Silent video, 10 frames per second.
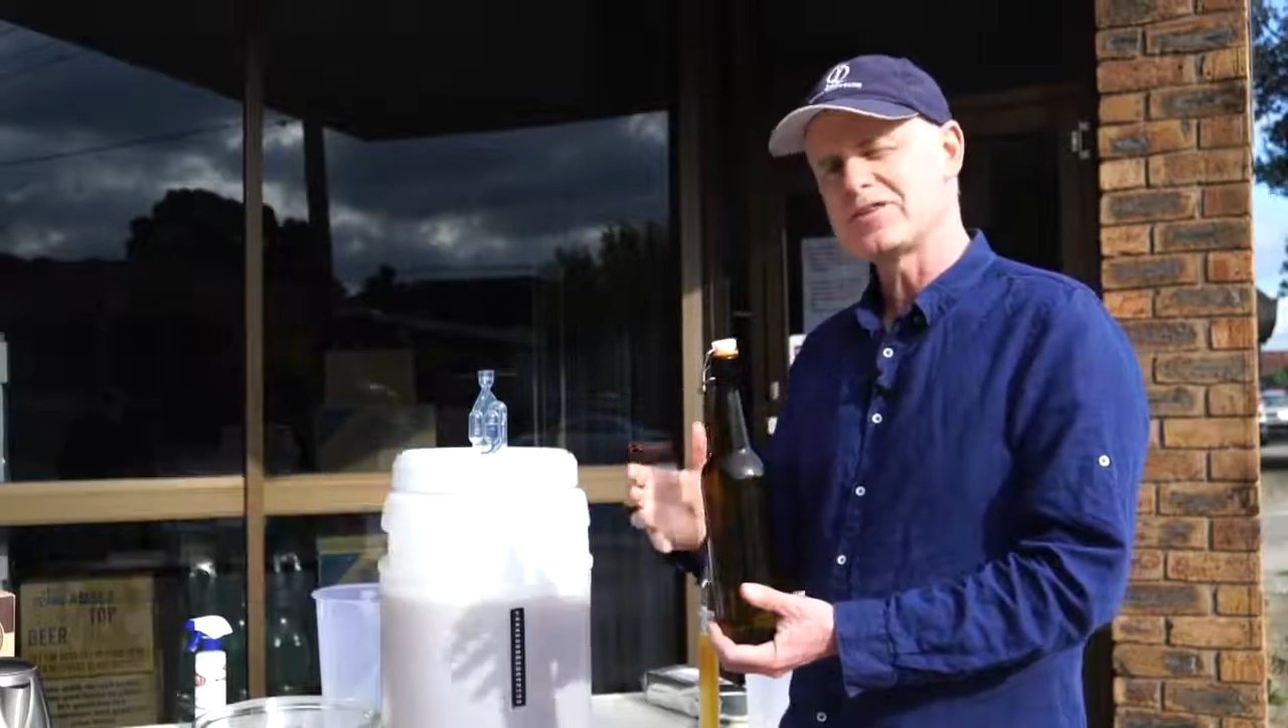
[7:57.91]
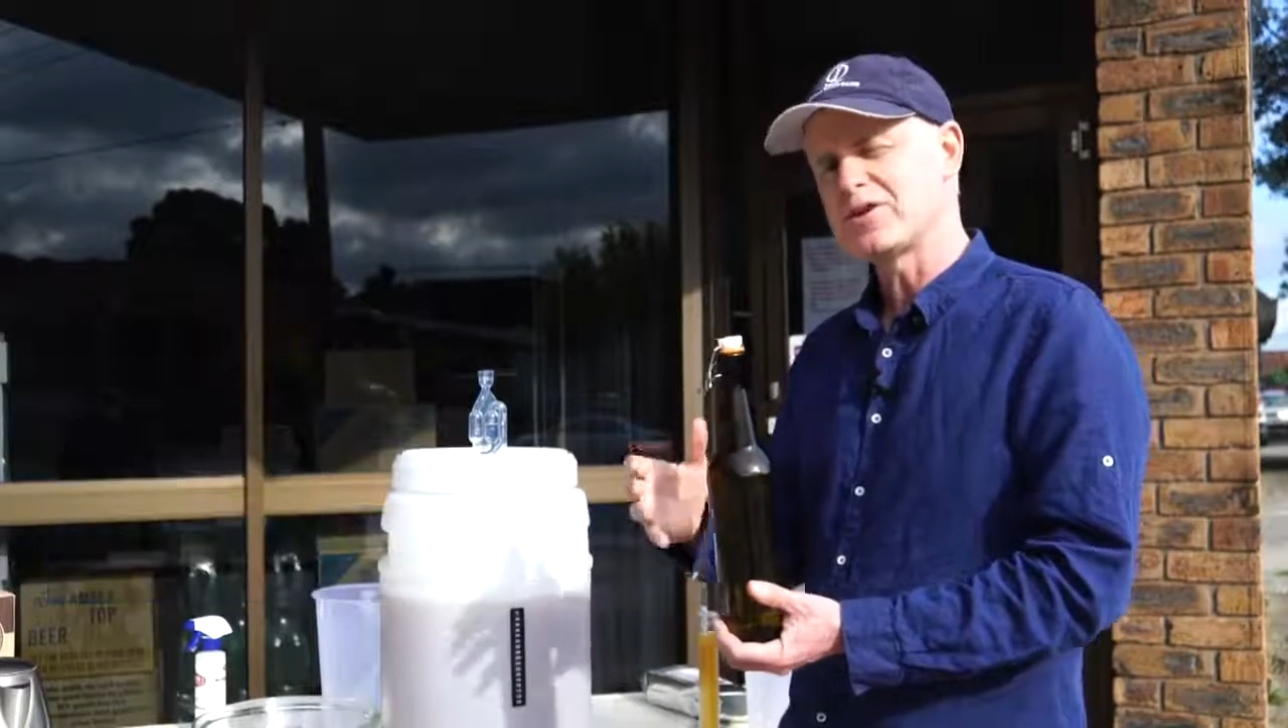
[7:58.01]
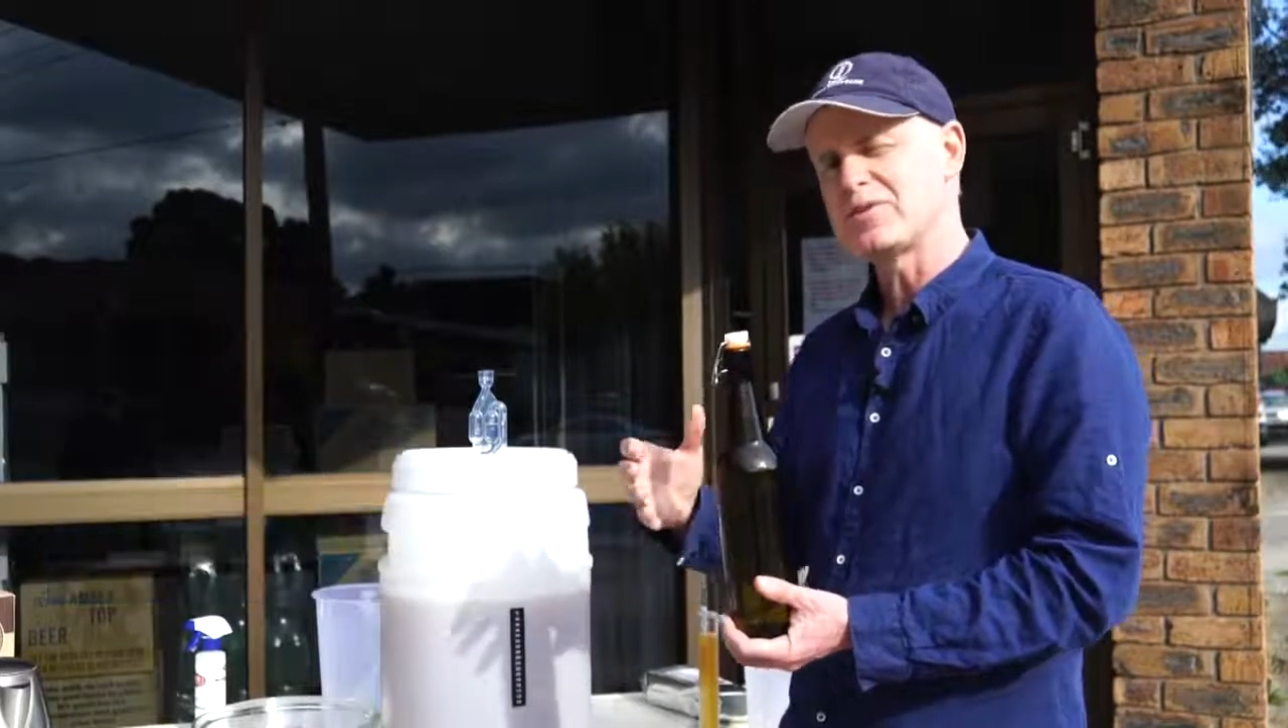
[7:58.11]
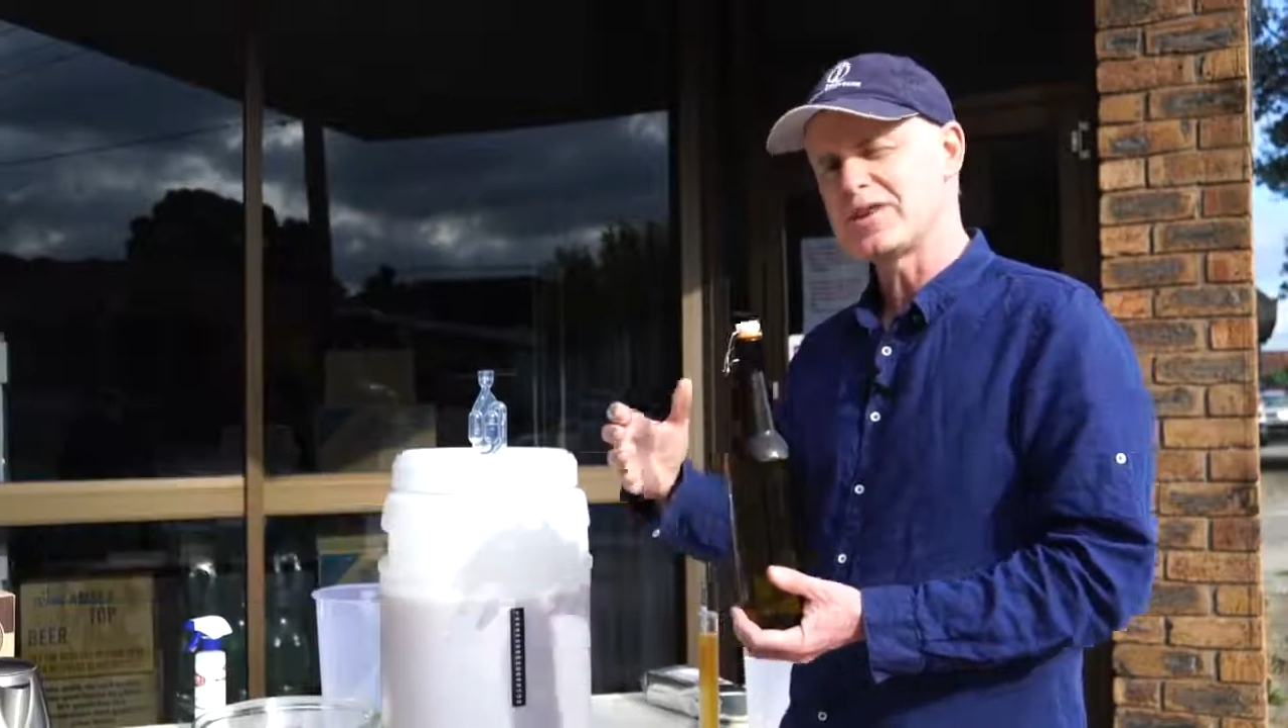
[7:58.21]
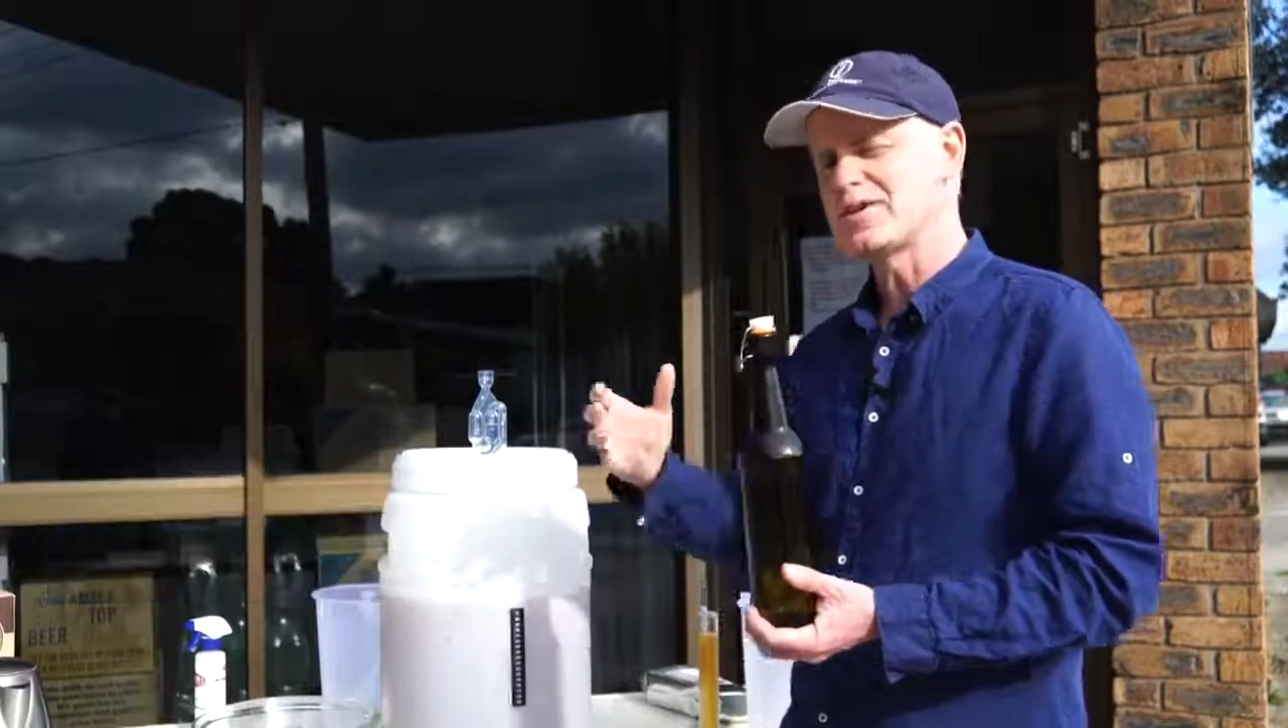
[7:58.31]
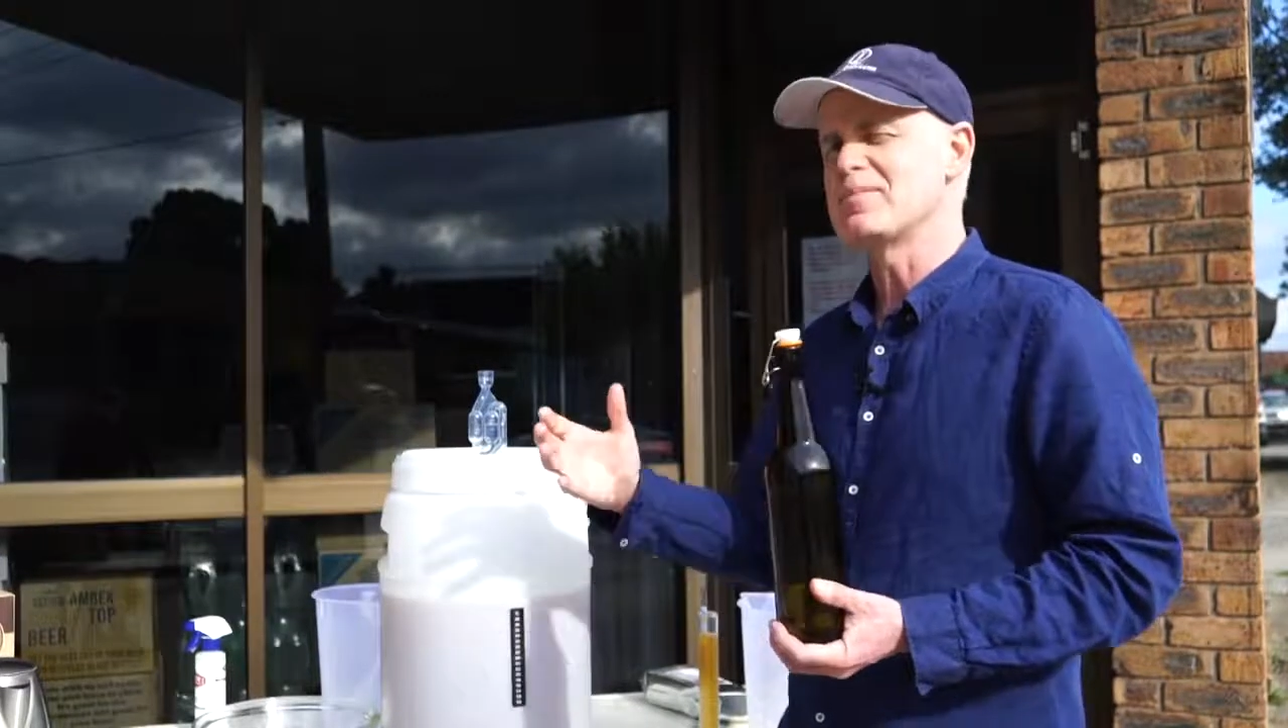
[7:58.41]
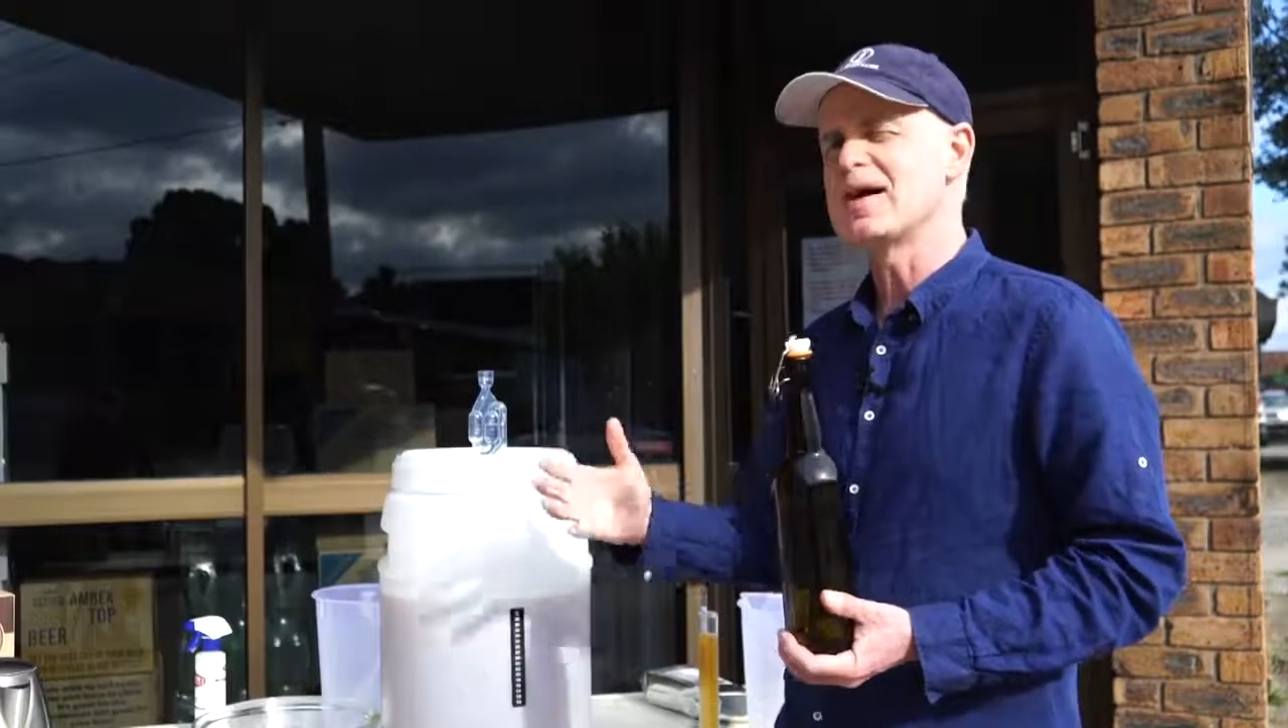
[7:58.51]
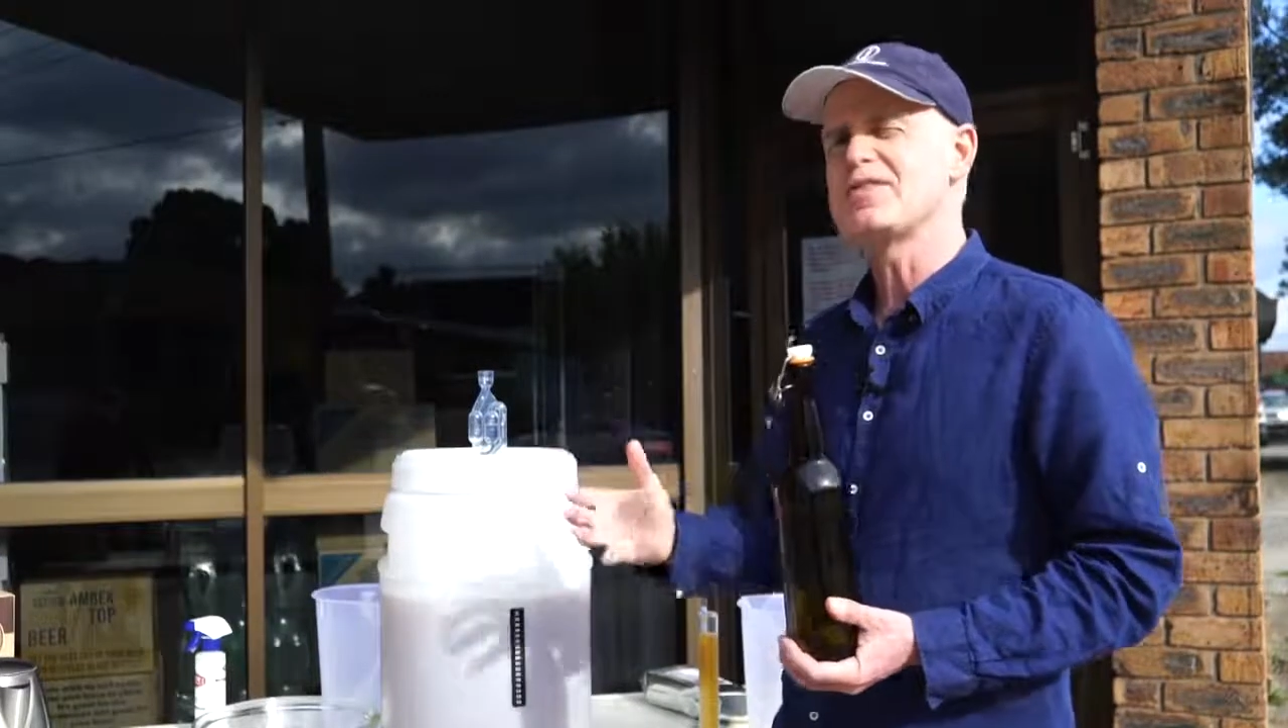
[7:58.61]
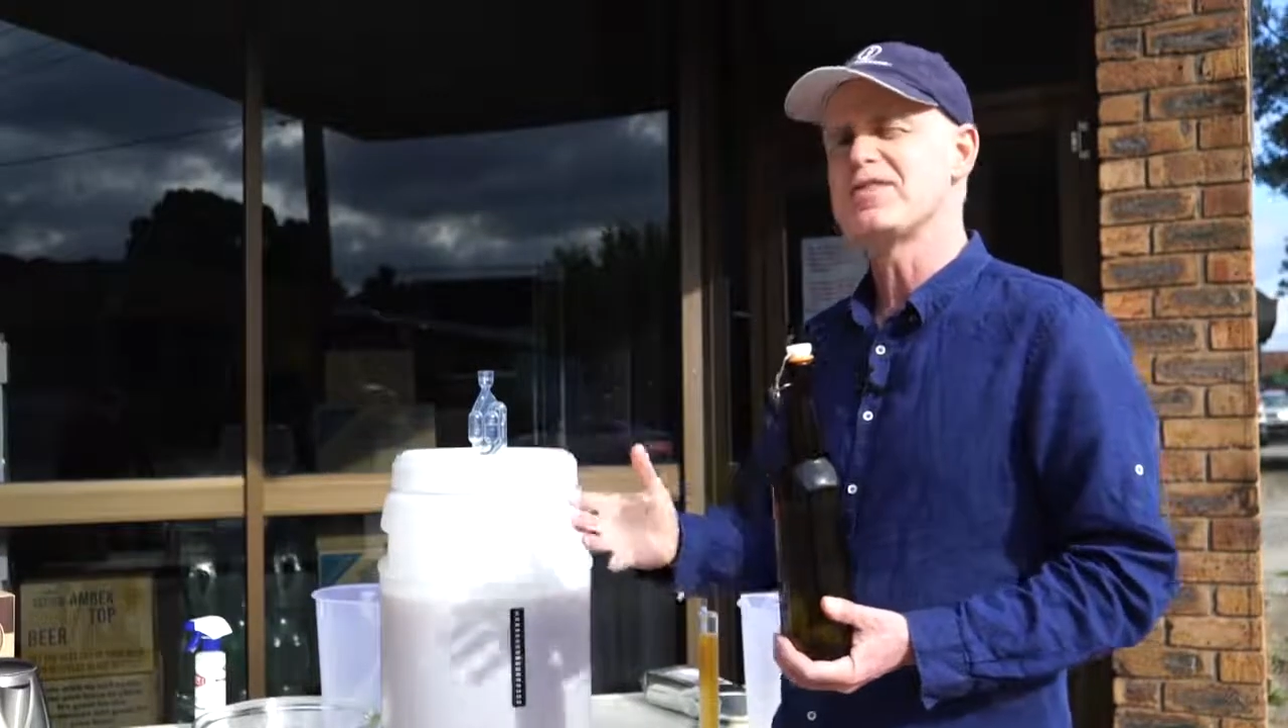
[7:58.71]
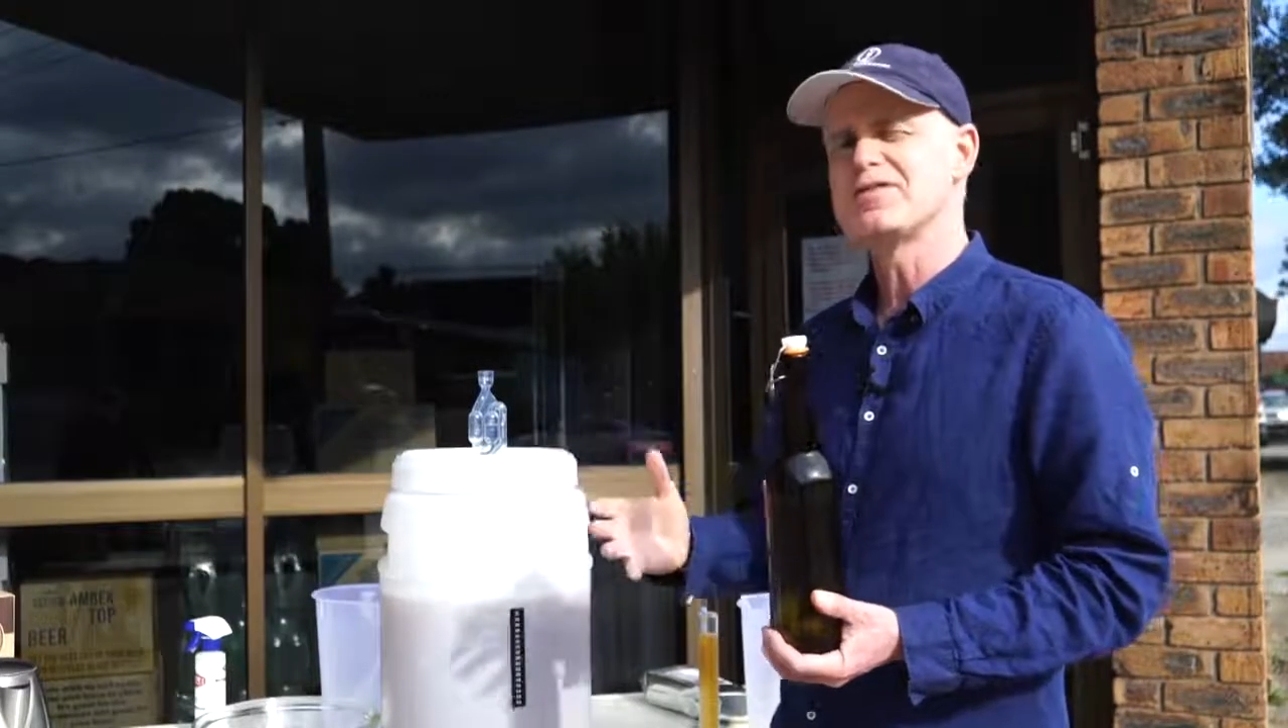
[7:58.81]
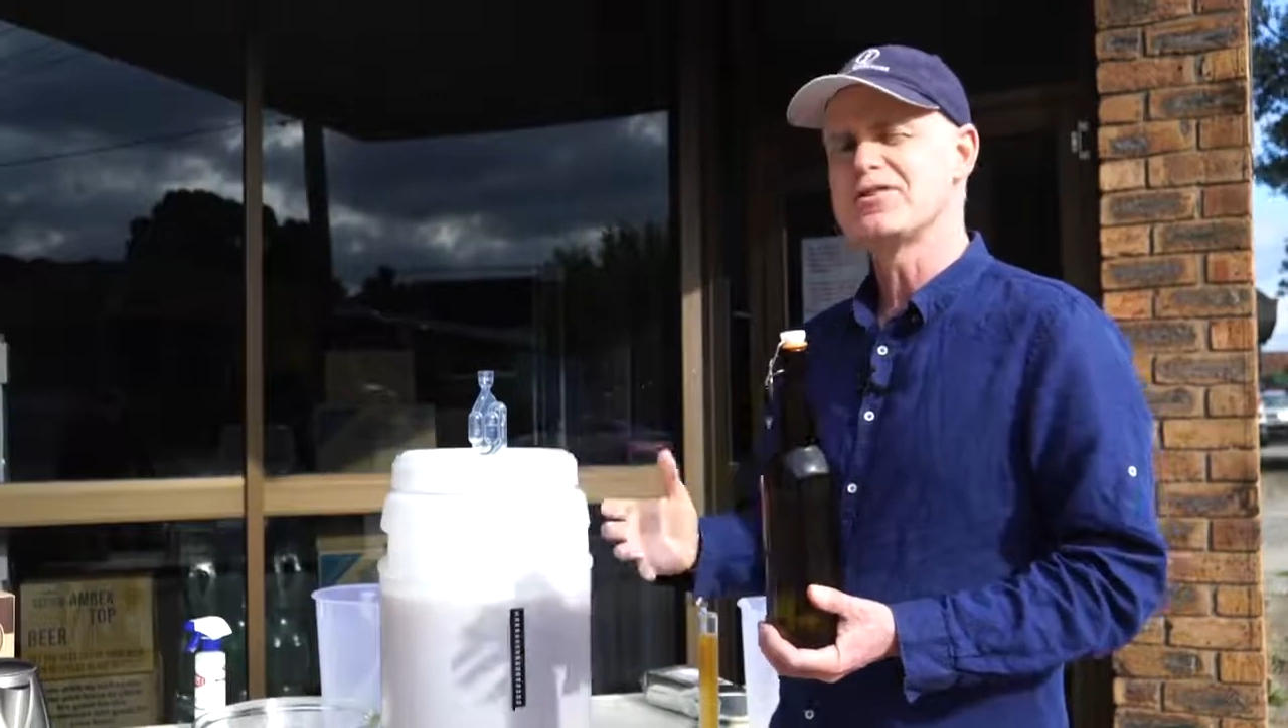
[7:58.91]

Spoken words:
So within a month